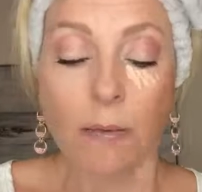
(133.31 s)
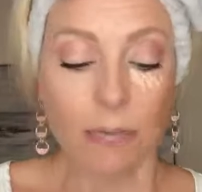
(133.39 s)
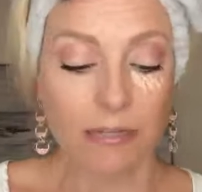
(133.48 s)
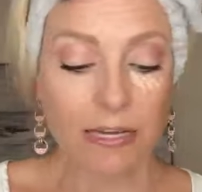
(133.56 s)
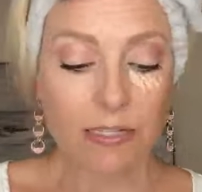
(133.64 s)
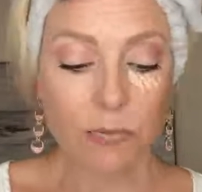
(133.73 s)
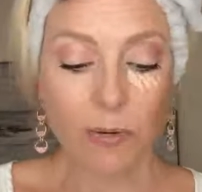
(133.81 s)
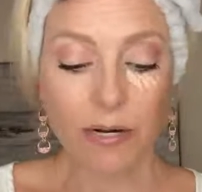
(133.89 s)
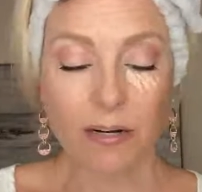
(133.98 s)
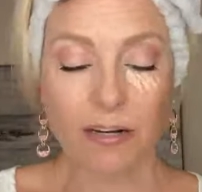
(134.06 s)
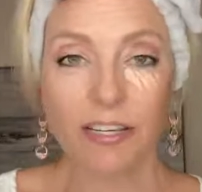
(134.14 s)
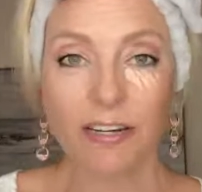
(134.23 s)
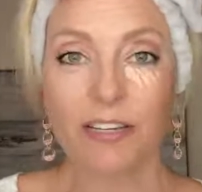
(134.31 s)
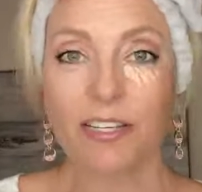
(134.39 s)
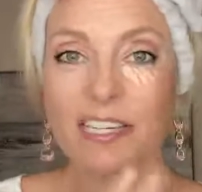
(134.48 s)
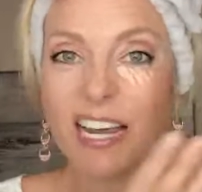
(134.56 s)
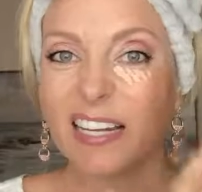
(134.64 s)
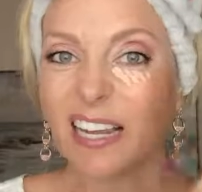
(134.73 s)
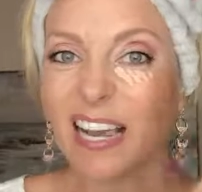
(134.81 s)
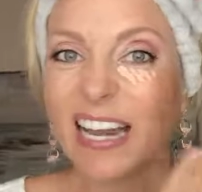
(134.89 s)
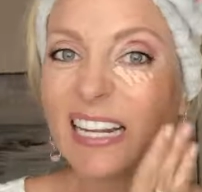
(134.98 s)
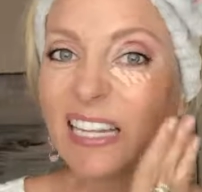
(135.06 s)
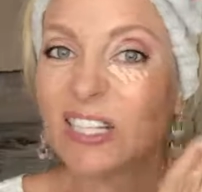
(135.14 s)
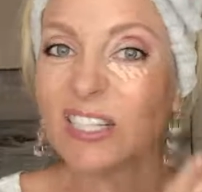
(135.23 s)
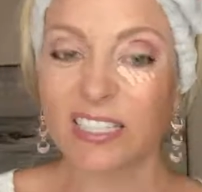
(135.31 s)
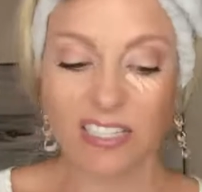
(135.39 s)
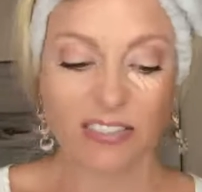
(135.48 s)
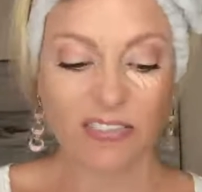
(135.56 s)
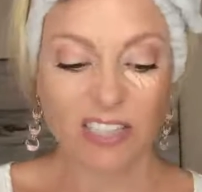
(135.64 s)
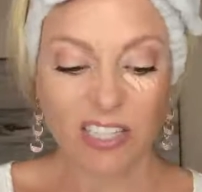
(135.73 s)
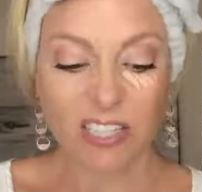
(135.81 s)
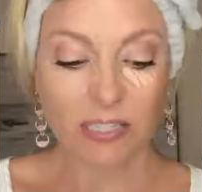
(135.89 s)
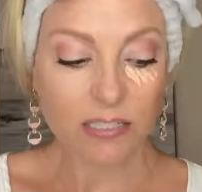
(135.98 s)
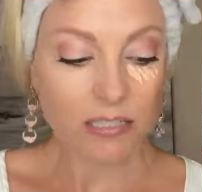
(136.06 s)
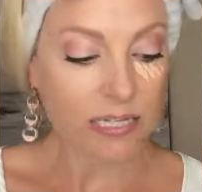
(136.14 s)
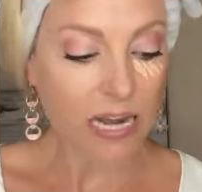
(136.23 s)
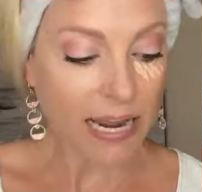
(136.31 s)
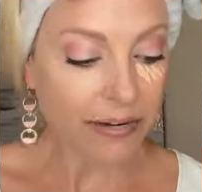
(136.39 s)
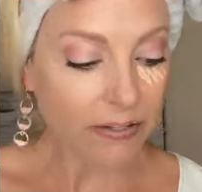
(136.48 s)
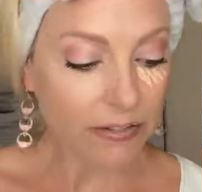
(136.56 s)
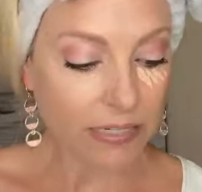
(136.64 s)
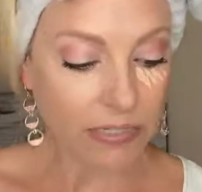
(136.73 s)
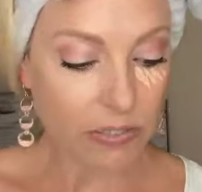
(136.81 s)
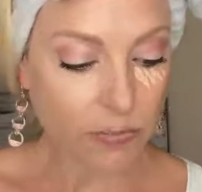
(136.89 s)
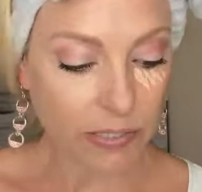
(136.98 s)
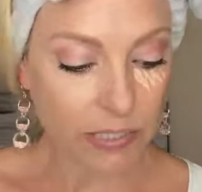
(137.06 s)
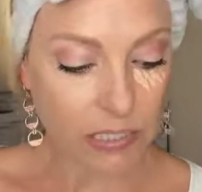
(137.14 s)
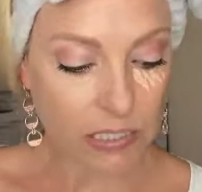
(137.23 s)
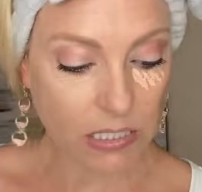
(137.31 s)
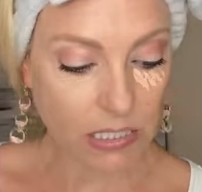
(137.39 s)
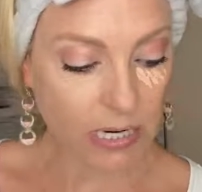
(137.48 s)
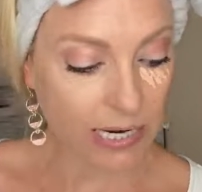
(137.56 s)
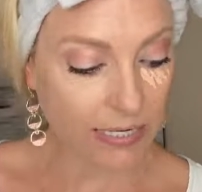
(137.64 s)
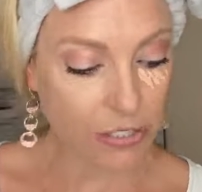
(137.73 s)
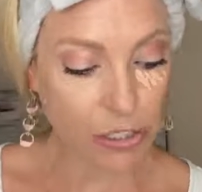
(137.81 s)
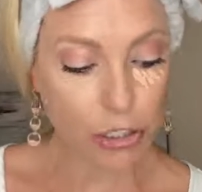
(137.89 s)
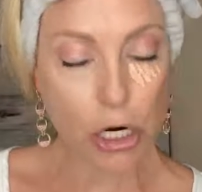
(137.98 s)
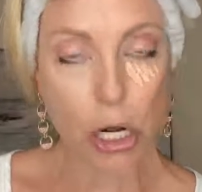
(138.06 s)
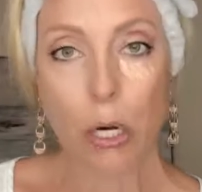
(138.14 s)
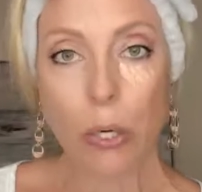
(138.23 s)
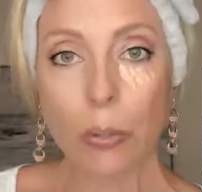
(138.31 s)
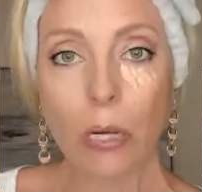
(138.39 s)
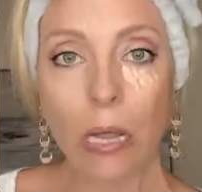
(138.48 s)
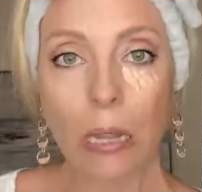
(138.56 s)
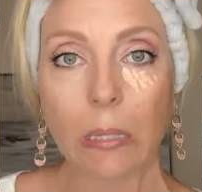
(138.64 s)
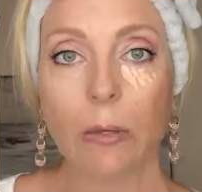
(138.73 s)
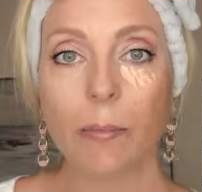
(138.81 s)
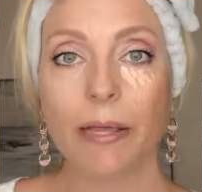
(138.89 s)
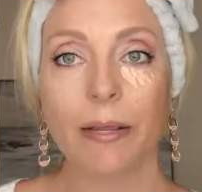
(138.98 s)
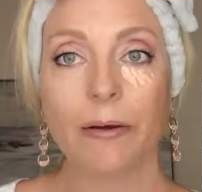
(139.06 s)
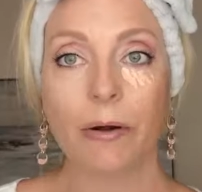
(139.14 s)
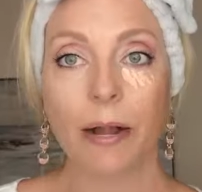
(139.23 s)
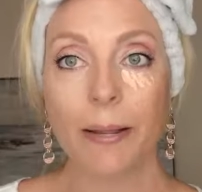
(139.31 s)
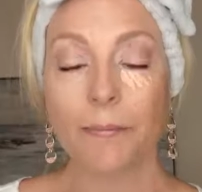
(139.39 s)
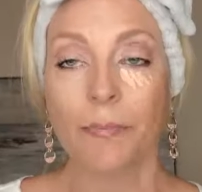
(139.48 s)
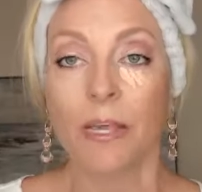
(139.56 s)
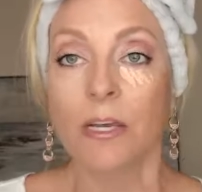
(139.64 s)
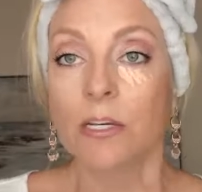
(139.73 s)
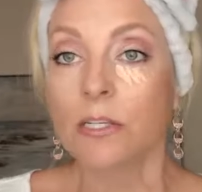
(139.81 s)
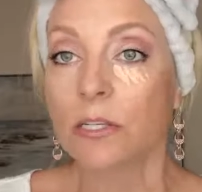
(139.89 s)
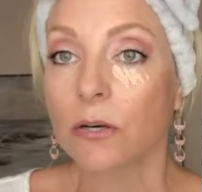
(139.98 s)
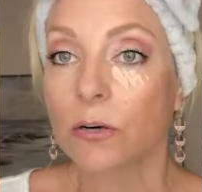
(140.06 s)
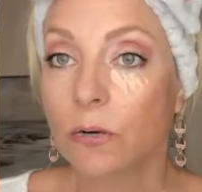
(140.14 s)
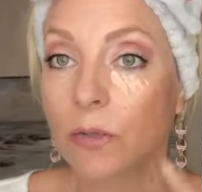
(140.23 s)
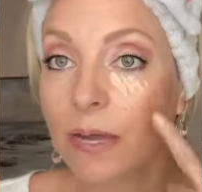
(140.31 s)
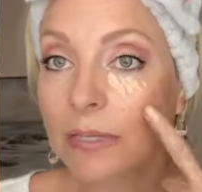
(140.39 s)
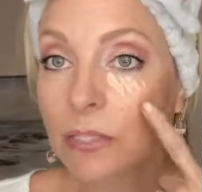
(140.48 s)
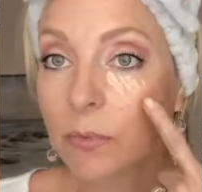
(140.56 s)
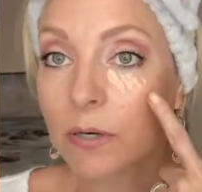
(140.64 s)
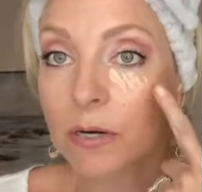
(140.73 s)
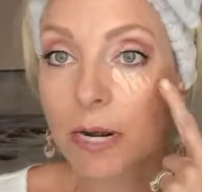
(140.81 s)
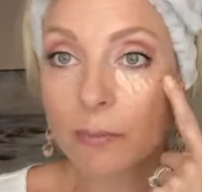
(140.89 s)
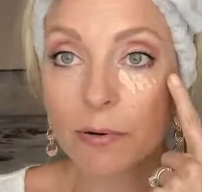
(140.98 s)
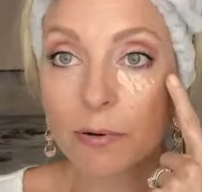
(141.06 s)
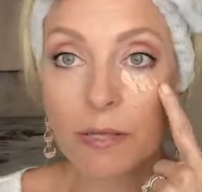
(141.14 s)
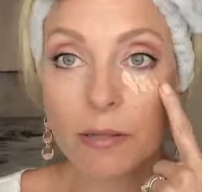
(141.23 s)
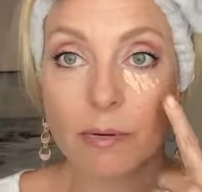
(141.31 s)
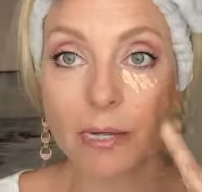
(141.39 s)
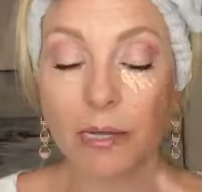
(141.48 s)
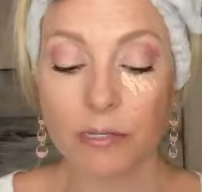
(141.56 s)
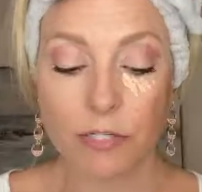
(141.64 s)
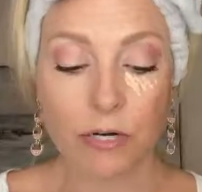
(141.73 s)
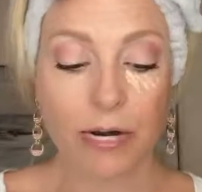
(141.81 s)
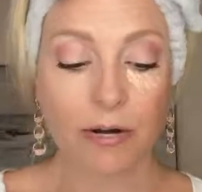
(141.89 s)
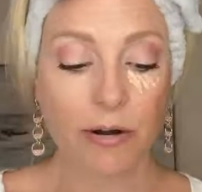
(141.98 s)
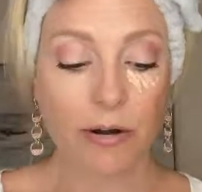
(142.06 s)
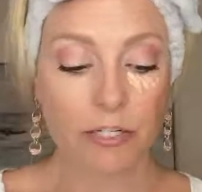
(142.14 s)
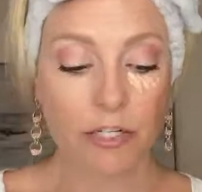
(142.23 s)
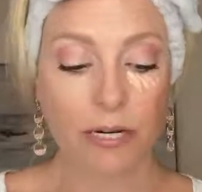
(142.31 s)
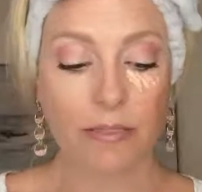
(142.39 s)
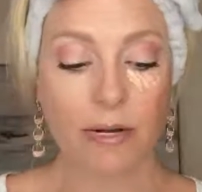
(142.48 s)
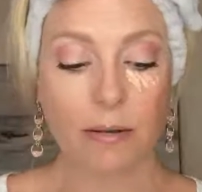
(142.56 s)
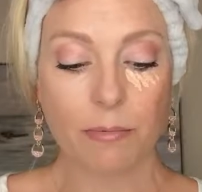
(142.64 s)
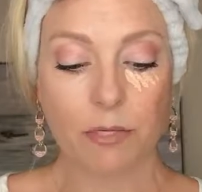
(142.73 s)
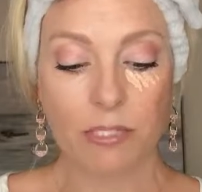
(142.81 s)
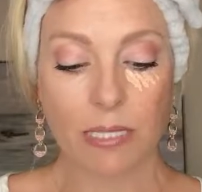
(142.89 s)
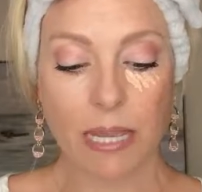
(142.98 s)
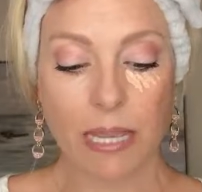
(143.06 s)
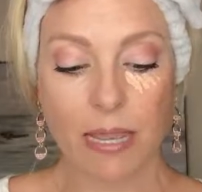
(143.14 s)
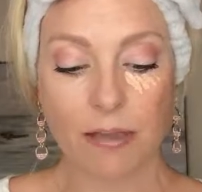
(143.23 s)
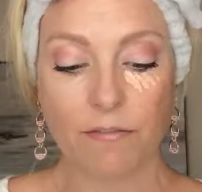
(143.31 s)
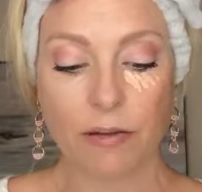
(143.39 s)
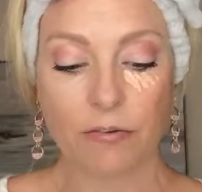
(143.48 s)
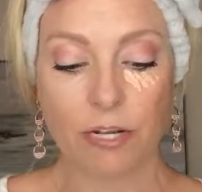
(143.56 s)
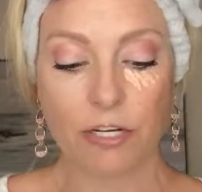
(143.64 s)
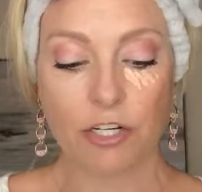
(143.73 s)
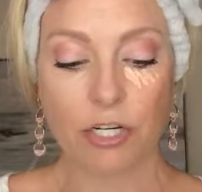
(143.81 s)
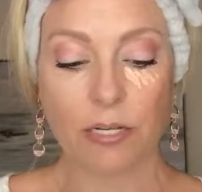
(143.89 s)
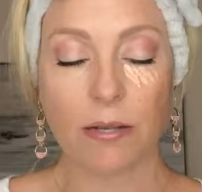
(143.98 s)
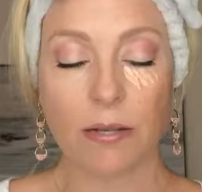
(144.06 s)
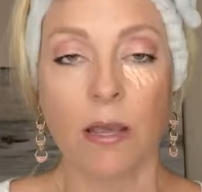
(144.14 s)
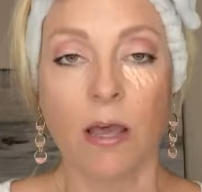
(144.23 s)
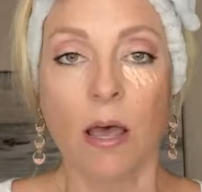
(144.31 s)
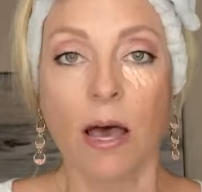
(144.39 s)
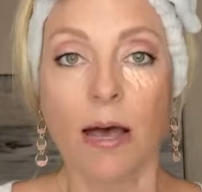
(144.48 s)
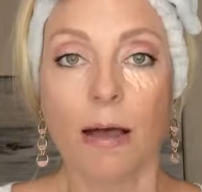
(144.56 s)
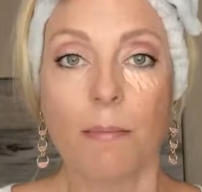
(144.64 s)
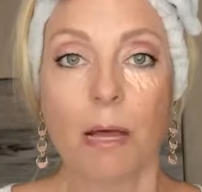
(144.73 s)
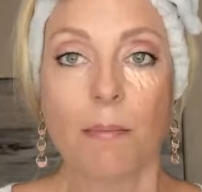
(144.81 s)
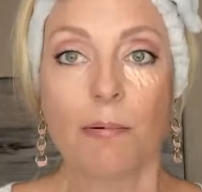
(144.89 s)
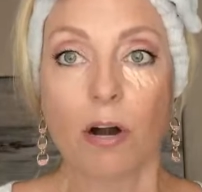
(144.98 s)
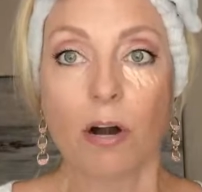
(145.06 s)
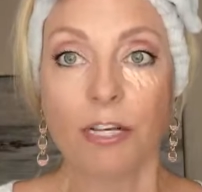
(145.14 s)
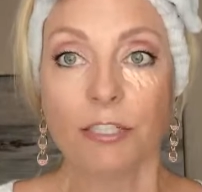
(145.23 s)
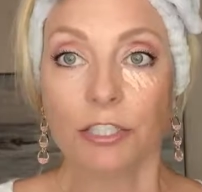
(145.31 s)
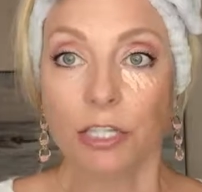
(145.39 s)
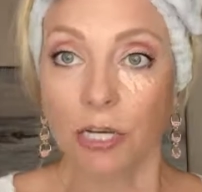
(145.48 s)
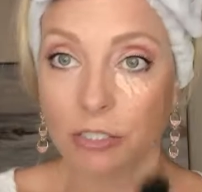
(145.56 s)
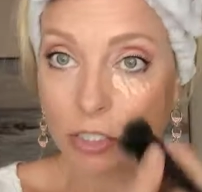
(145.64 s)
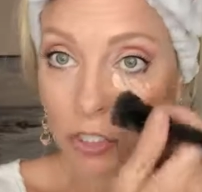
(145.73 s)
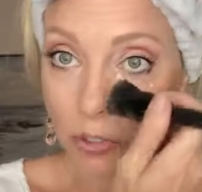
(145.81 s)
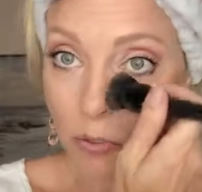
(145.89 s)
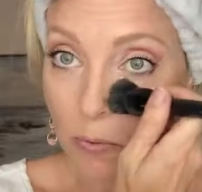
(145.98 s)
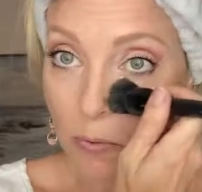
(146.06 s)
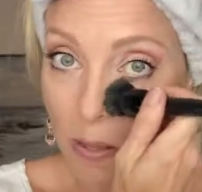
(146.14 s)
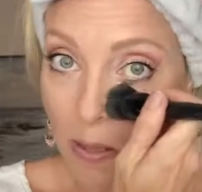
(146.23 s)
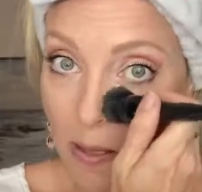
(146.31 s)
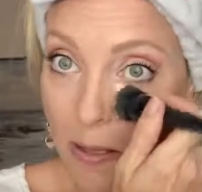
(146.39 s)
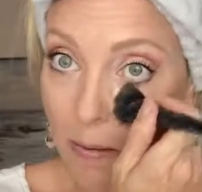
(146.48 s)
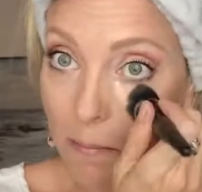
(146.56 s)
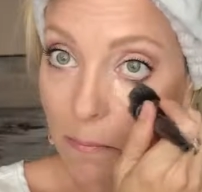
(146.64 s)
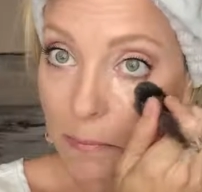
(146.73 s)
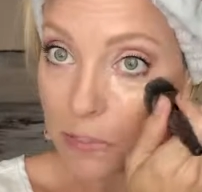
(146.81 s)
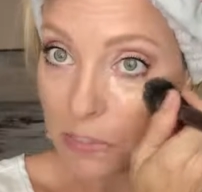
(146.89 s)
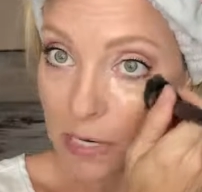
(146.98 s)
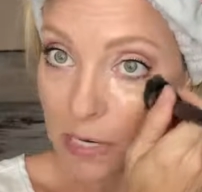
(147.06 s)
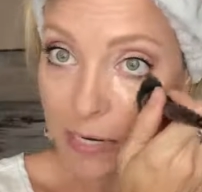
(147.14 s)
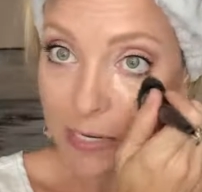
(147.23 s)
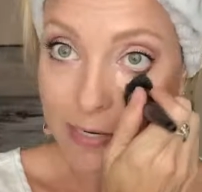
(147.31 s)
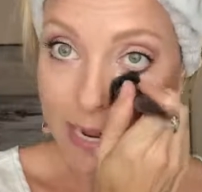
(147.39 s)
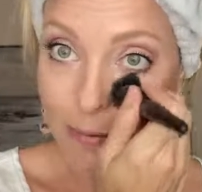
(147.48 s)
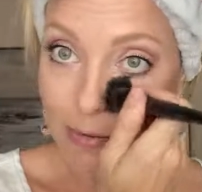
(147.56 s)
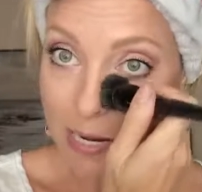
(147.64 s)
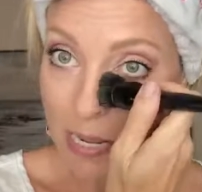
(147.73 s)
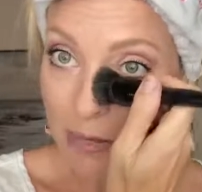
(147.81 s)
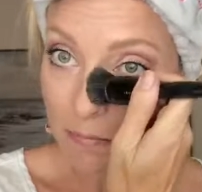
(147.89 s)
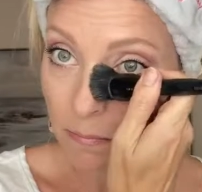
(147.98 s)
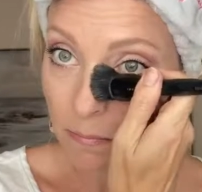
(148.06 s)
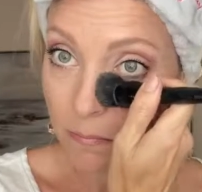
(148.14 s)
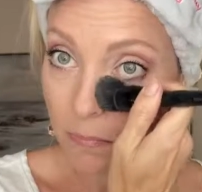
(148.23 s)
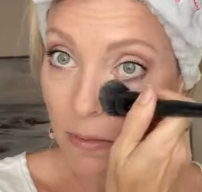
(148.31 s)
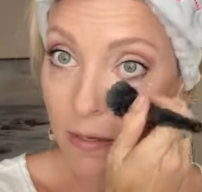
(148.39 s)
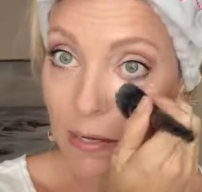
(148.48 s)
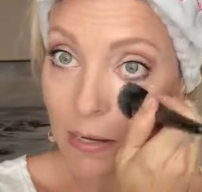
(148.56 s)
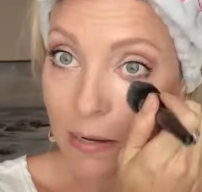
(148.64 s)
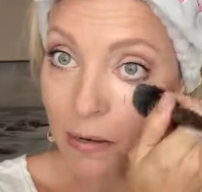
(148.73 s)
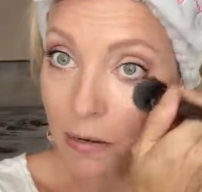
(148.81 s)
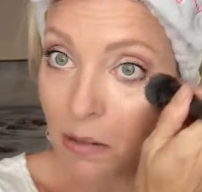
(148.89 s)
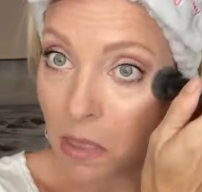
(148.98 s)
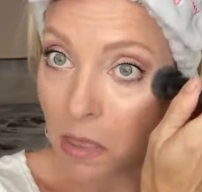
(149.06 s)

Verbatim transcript: But that's where, you know, you kind of look, if you look a little tired, that's where it's going to kind of show a little bit, right? So that's where I put my under eye corrector. And then I'm using a foundation um, brush to um, just kind of dab it in, okay?